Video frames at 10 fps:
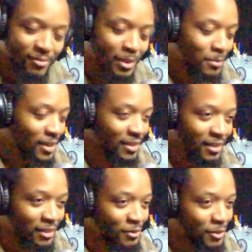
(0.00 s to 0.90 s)
I'm not
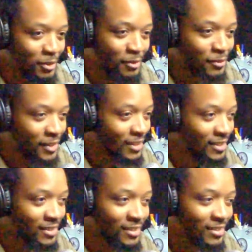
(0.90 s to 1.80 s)
here for your
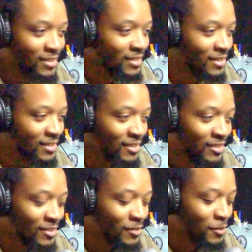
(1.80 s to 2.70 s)
feelings.
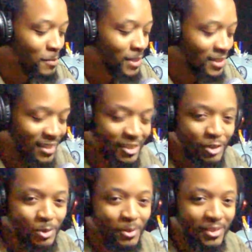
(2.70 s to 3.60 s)
We're about to get
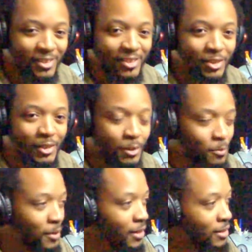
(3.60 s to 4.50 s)
into it, so get
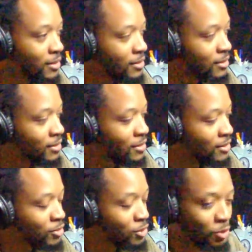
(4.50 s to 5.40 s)
ready
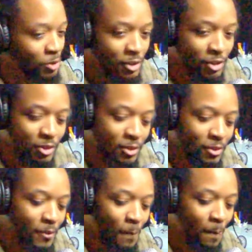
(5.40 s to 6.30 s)
to enjoy the
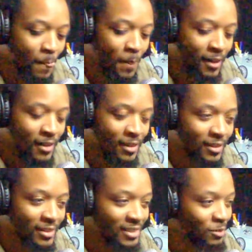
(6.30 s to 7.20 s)
show.
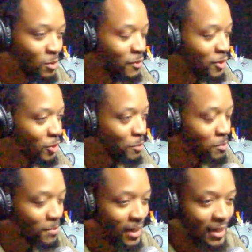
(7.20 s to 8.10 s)
Listen with an open
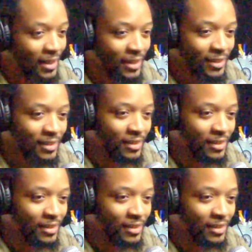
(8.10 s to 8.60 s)
mind.